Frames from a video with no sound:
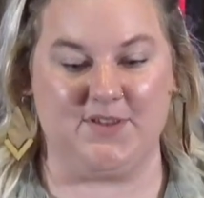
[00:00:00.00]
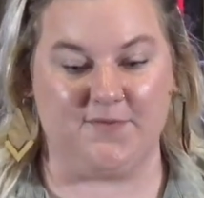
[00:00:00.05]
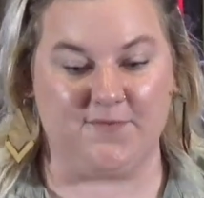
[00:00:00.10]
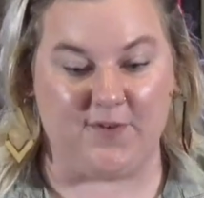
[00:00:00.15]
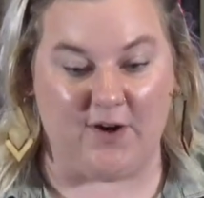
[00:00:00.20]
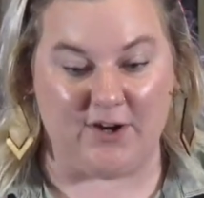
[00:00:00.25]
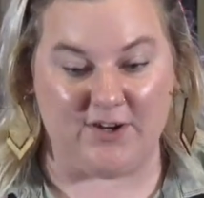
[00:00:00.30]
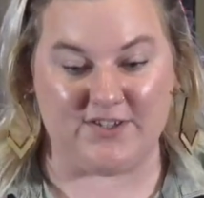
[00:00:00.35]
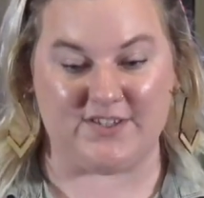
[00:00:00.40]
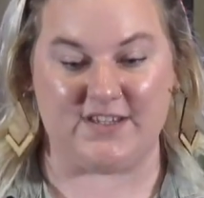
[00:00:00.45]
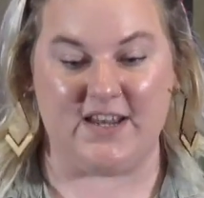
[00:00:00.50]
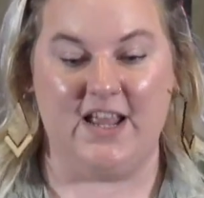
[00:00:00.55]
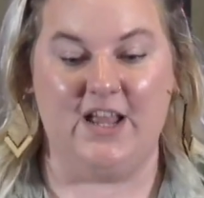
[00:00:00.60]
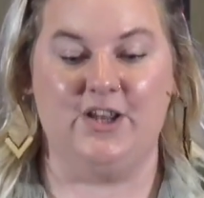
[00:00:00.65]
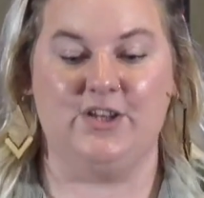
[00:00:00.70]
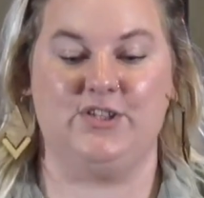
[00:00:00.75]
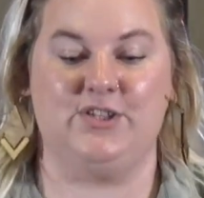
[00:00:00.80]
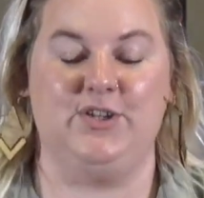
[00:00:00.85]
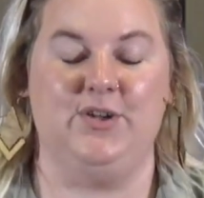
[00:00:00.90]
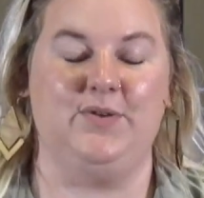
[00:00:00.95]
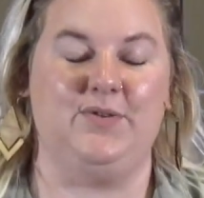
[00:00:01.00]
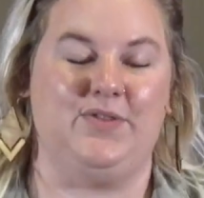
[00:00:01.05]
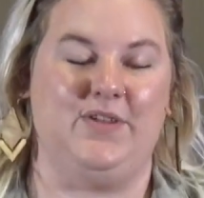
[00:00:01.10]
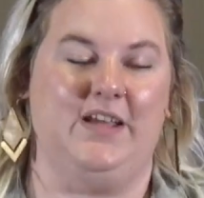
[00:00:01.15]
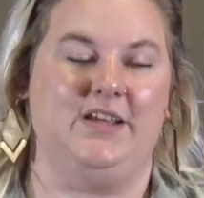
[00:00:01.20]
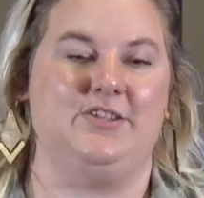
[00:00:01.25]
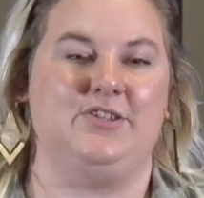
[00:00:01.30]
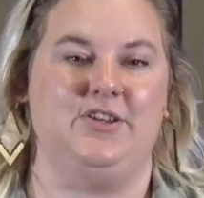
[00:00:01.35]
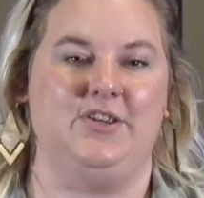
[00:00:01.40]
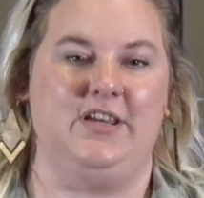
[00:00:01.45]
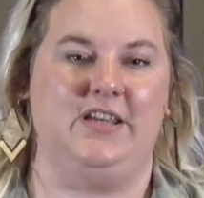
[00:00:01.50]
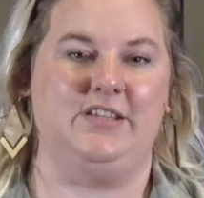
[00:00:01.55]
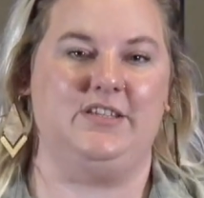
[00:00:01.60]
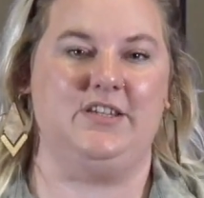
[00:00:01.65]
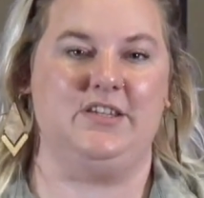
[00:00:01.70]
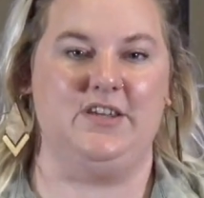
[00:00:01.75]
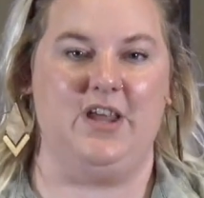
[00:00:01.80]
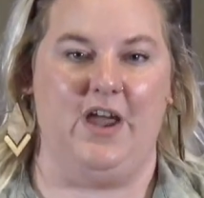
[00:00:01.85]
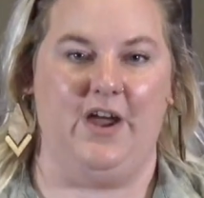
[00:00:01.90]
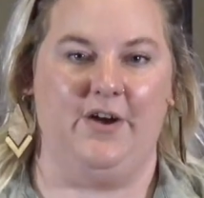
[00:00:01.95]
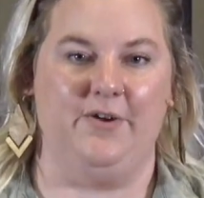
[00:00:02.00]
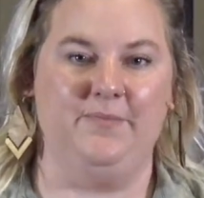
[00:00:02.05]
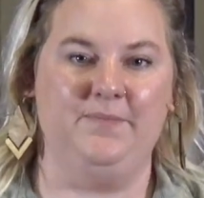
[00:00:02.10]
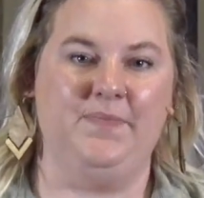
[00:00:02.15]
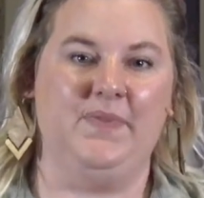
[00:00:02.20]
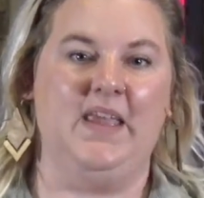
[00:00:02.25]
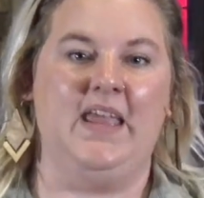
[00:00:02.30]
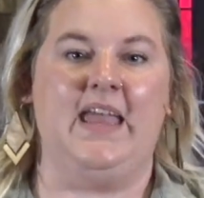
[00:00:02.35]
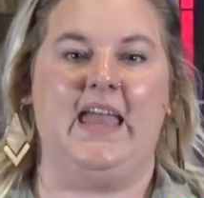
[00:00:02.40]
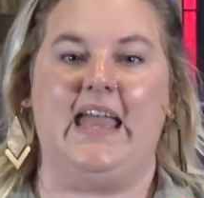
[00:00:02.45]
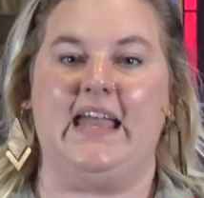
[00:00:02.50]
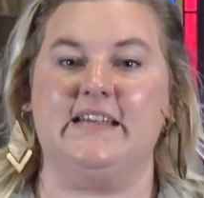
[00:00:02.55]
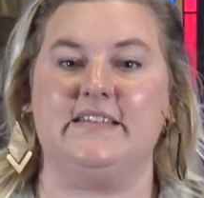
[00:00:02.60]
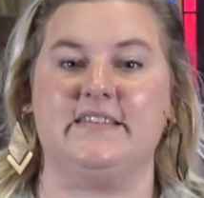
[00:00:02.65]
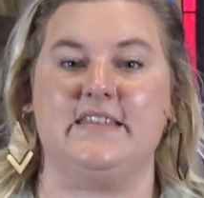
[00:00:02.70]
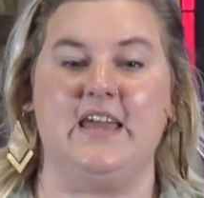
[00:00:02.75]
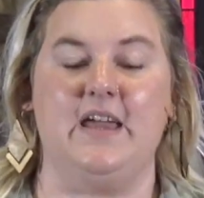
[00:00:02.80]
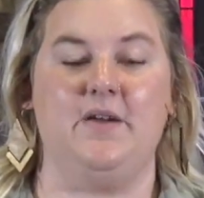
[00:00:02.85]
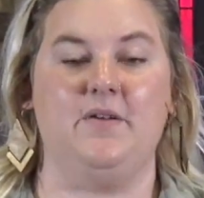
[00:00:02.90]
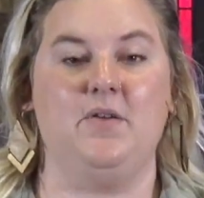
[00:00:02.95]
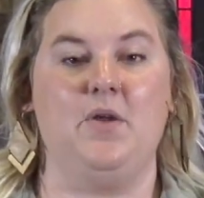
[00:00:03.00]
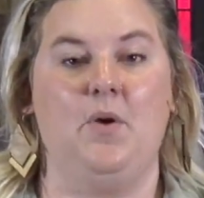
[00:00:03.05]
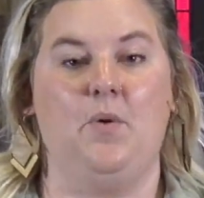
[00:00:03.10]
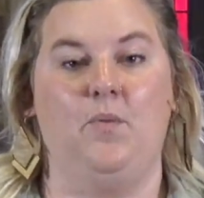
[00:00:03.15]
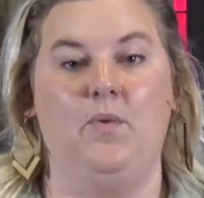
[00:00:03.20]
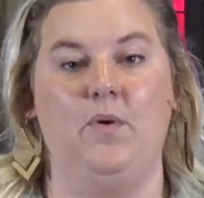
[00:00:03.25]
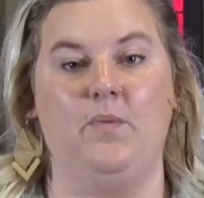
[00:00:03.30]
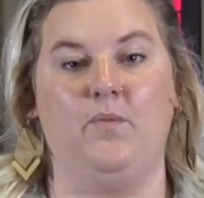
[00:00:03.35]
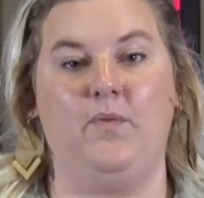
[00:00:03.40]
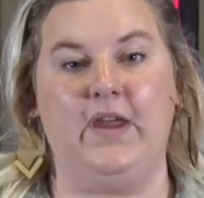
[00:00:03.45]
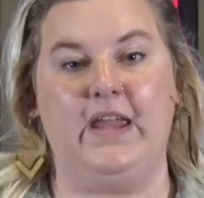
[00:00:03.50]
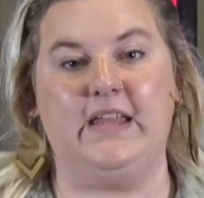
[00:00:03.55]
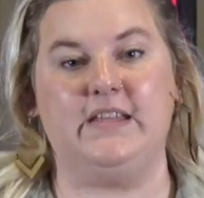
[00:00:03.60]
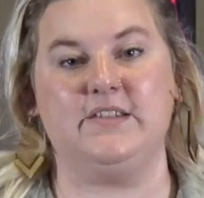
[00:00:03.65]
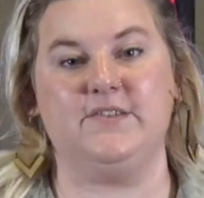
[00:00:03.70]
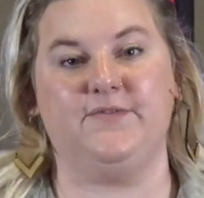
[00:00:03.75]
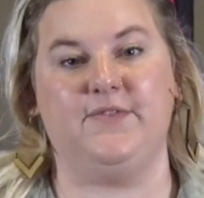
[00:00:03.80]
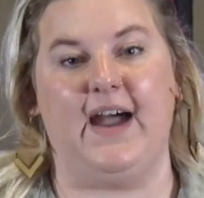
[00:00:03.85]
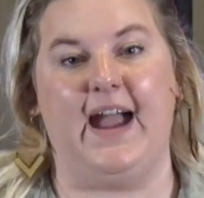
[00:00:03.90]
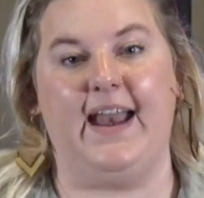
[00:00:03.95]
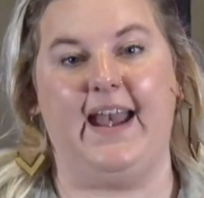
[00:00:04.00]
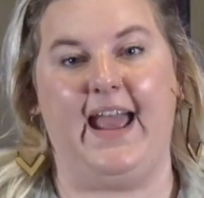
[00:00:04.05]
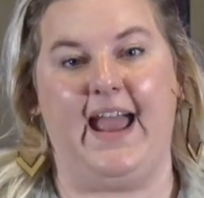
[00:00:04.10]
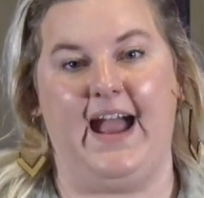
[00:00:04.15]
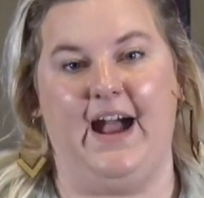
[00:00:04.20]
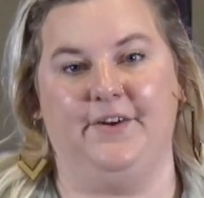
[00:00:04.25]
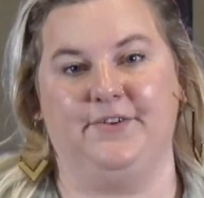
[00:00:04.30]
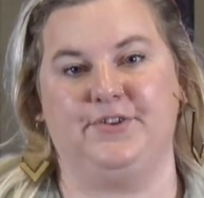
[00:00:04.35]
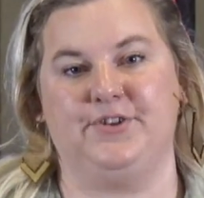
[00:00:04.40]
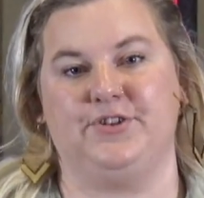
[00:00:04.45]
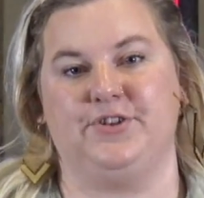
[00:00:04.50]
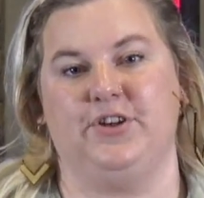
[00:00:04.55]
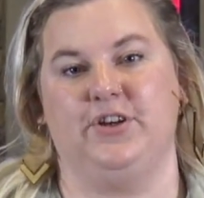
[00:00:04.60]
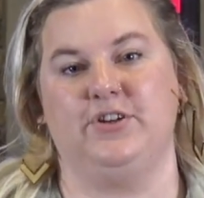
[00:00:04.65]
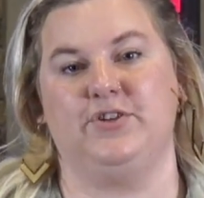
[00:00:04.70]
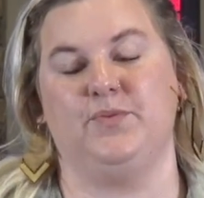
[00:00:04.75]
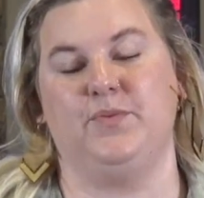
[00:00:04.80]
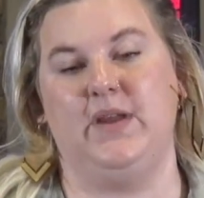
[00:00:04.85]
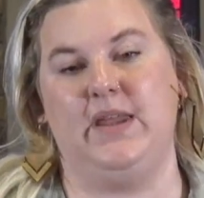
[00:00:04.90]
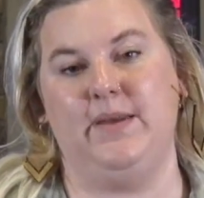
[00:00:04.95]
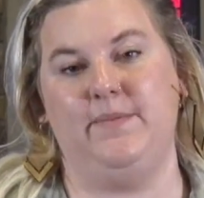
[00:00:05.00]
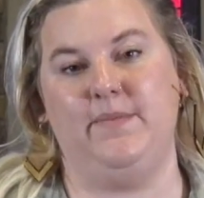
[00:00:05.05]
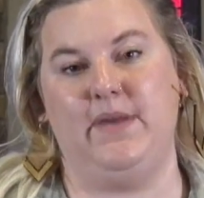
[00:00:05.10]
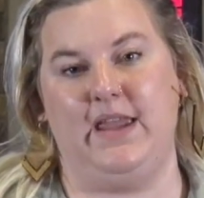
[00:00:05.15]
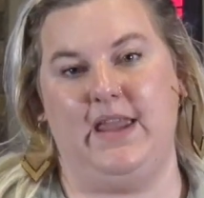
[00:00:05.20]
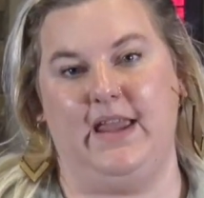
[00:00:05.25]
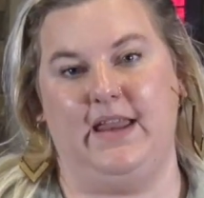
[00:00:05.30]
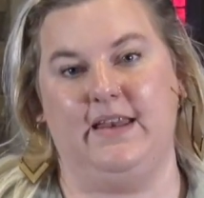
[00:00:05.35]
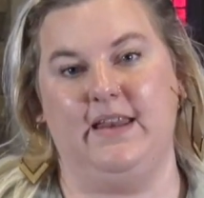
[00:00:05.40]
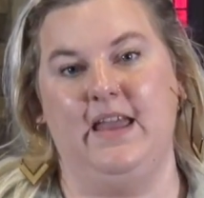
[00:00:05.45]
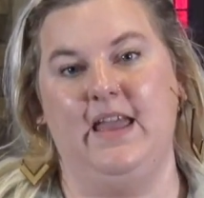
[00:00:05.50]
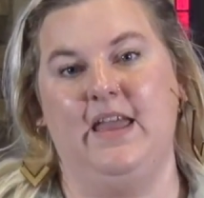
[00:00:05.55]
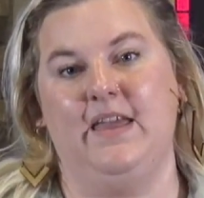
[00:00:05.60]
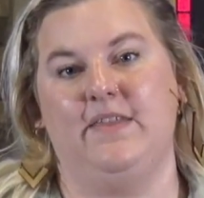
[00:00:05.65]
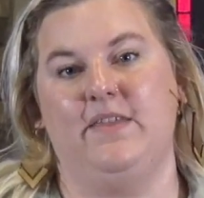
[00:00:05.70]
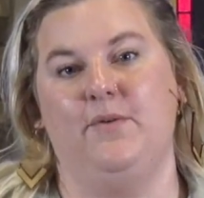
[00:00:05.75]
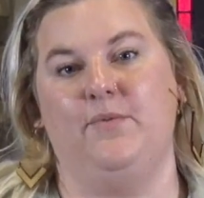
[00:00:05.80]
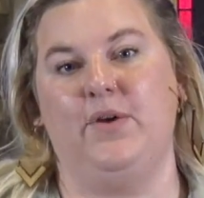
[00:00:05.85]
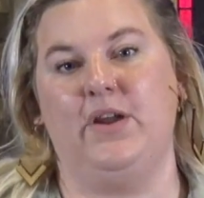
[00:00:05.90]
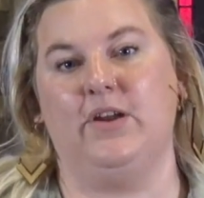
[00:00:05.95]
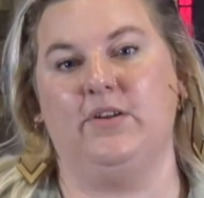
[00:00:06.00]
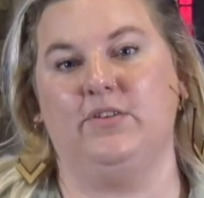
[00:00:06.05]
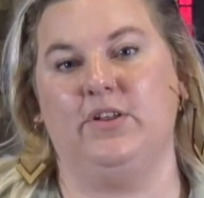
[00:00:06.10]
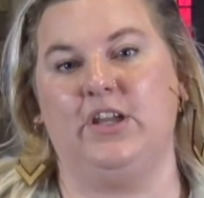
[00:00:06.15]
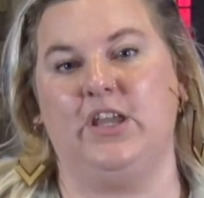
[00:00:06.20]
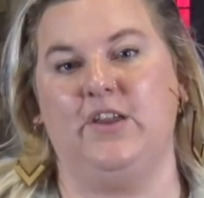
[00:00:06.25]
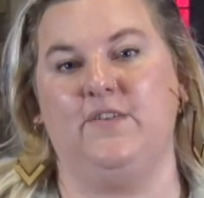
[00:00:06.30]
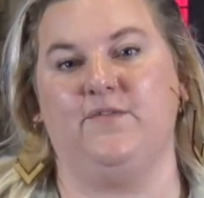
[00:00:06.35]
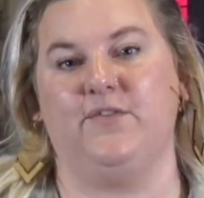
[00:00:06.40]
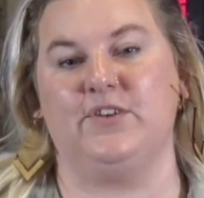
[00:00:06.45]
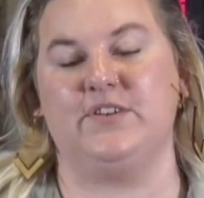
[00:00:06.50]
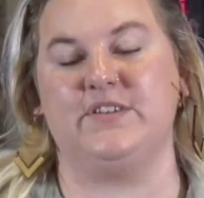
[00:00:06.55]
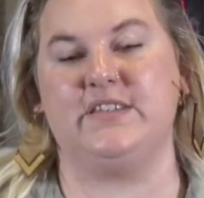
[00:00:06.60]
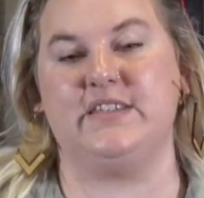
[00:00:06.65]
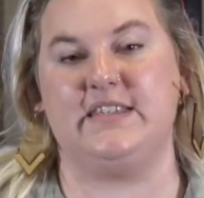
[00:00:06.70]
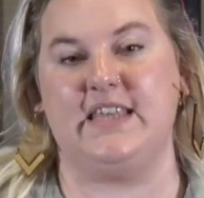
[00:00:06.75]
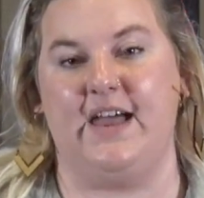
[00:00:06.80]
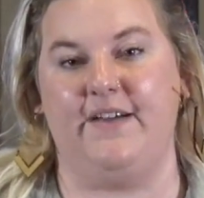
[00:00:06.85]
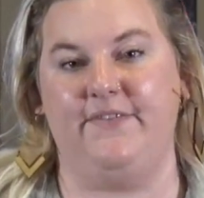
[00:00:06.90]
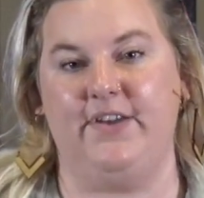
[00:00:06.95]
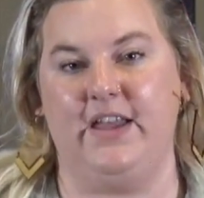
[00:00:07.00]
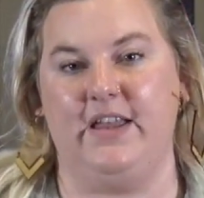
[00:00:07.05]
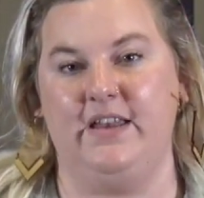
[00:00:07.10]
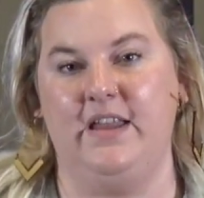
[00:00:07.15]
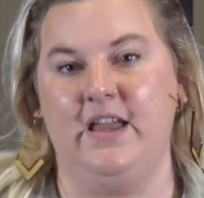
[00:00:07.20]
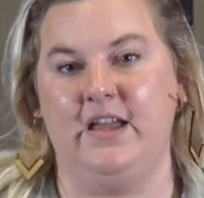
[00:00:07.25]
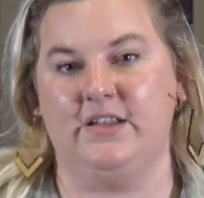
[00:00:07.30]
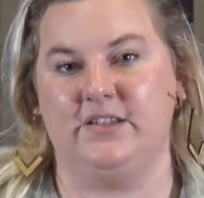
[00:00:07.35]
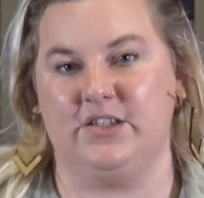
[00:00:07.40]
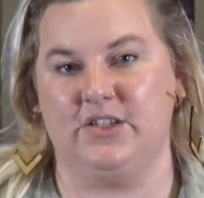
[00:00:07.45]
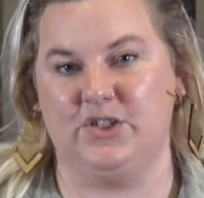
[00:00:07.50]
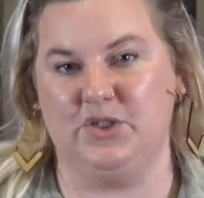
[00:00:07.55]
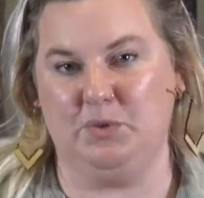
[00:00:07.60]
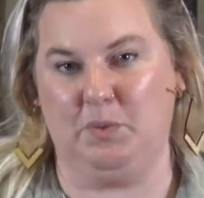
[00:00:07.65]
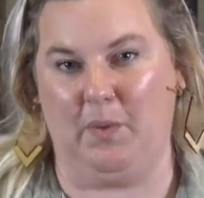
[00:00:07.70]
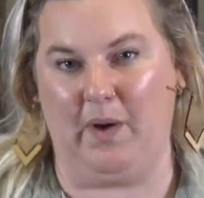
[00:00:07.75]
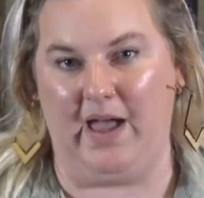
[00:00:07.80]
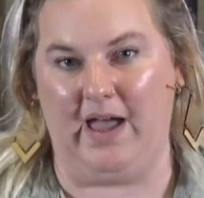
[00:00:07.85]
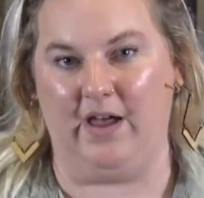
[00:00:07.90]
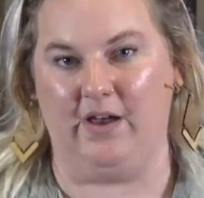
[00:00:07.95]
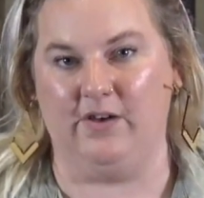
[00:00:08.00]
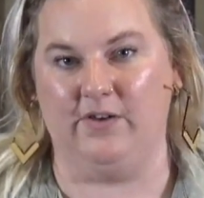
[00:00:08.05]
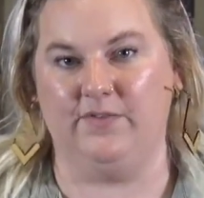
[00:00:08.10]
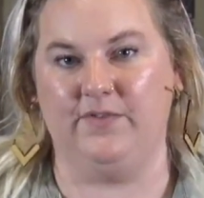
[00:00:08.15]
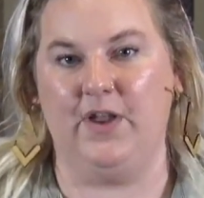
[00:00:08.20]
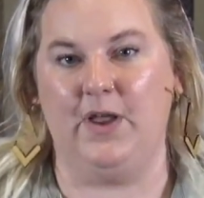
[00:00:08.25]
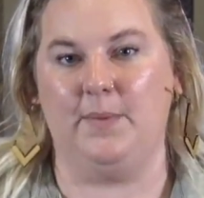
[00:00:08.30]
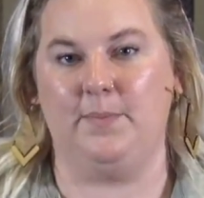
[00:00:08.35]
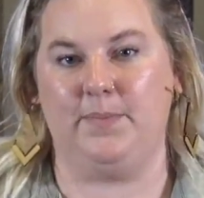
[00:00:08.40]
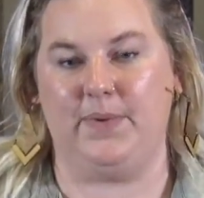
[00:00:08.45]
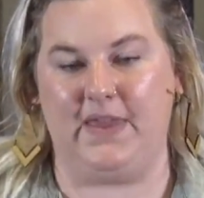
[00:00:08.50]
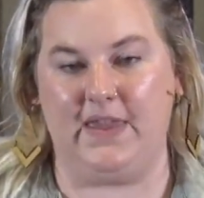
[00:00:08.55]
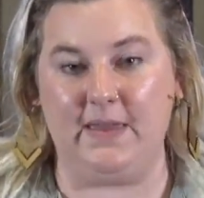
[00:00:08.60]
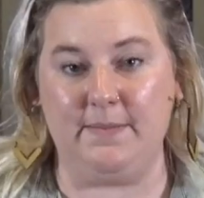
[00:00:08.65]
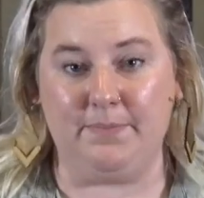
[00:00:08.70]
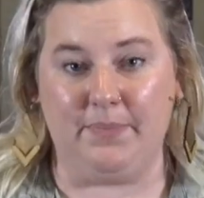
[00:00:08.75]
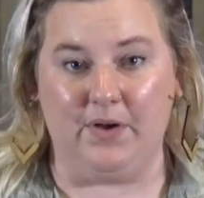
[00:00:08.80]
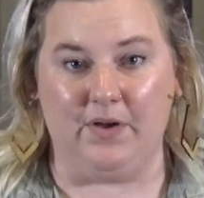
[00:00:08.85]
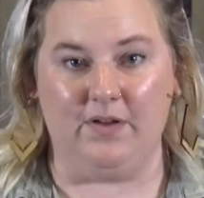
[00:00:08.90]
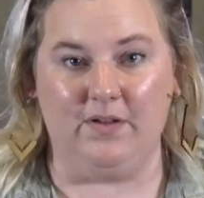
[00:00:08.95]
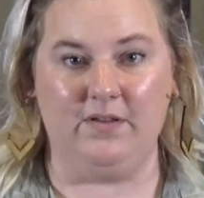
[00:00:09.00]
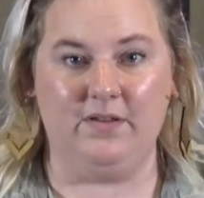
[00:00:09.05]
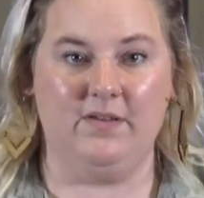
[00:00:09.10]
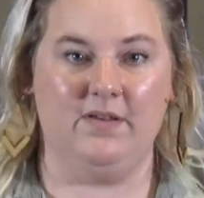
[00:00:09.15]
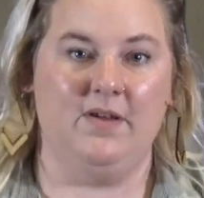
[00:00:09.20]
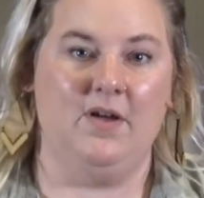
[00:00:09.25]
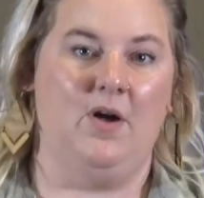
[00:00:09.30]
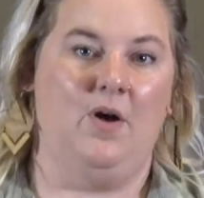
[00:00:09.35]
The first two things you need to know is that when we define a house church, we mean that we are looking for 7 to 12 people